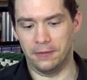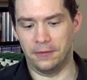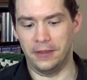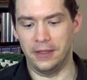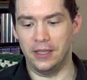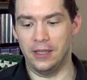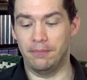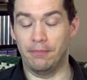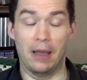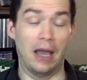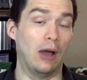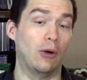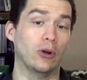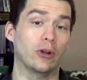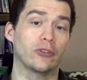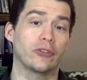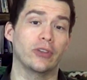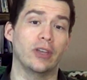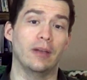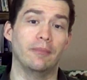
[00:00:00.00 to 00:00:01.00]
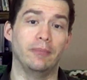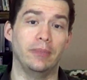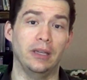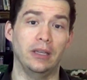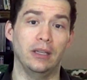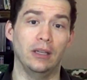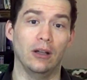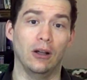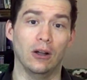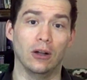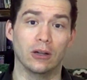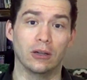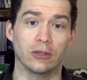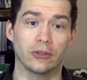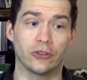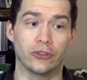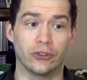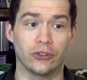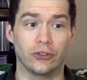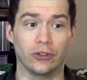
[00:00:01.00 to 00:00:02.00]
the powers that be
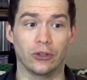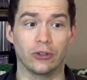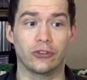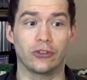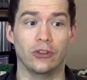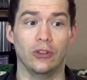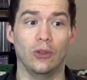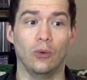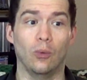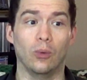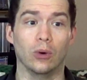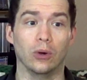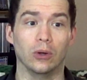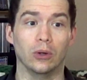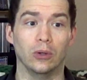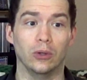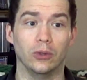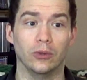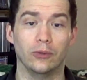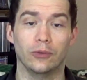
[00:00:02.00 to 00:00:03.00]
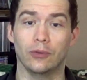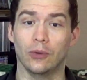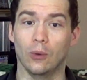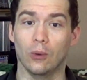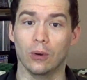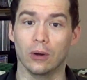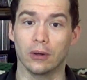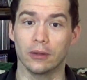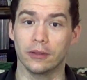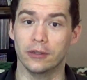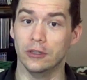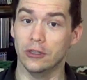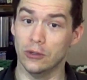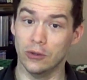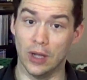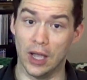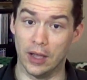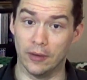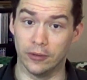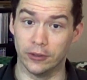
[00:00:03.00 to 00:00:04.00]
are searching the world for the
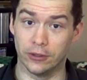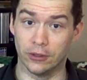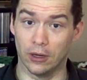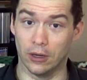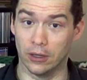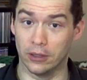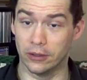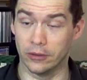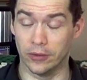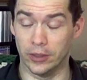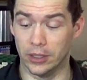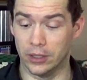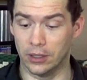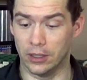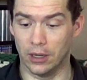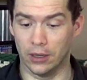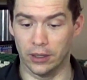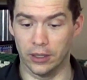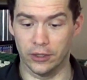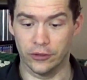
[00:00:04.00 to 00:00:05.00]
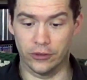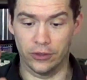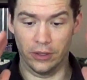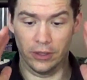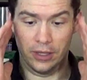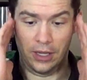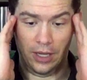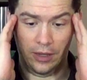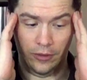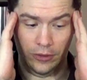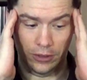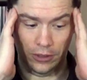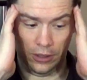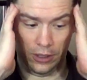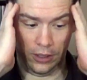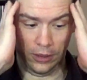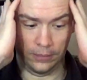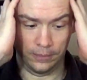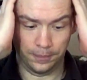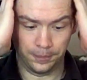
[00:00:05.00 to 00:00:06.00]
new avatar, the reincarnation of the
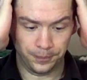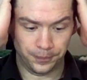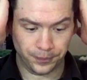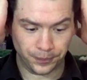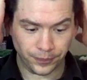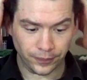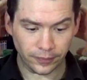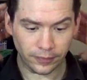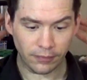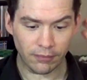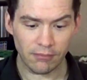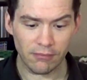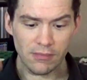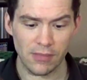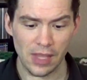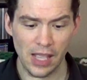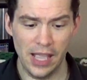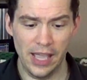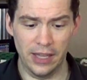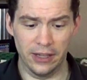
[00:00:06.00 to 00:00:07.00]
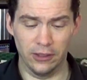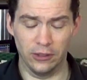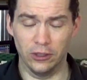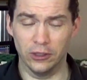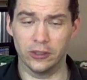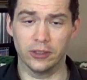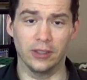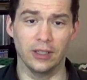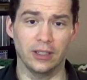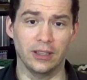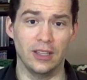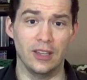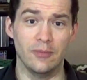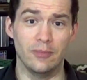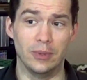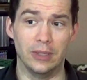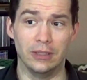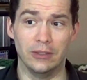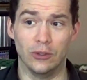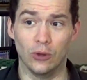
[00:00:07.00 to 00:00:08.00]
avatar. And it looks like
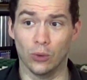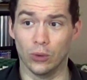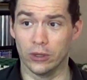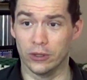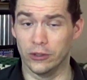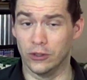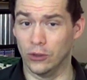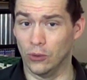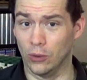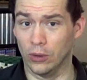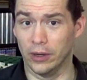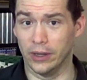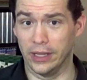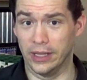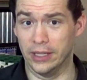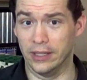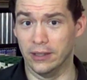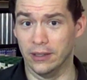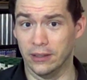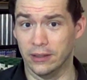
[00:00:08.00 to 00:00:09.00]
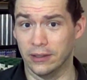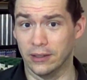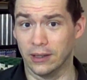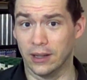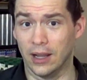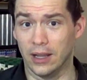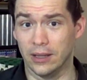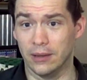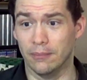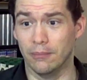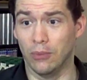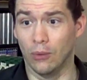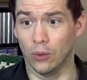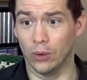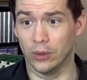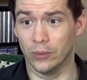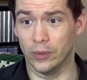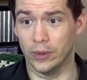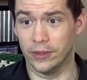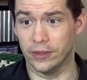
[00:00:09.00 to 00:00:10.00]
they've been door-to-dooring it, and they're kind of
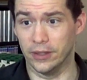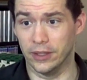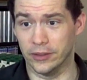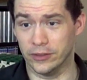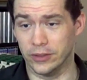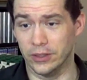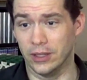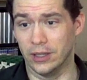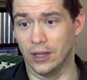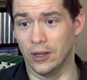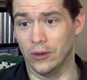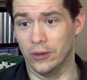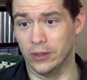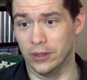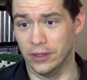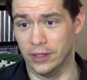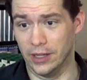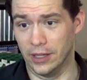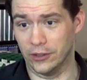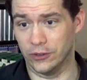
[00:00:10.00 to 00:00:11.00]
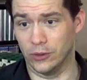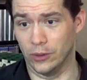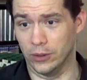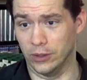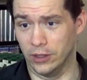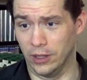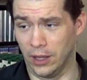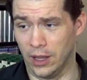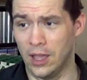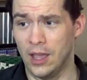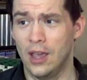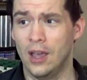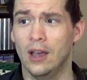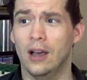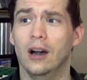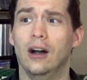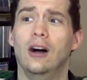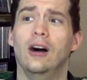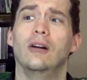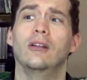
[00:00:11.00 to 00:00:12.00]
bored with this. And they go to the next door, and they're like,
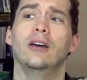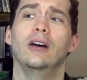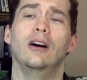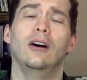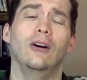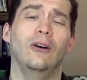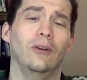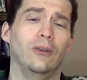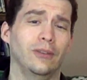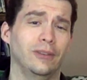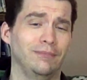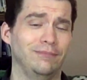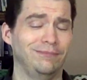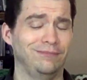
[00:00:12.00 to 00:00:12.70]
oh no,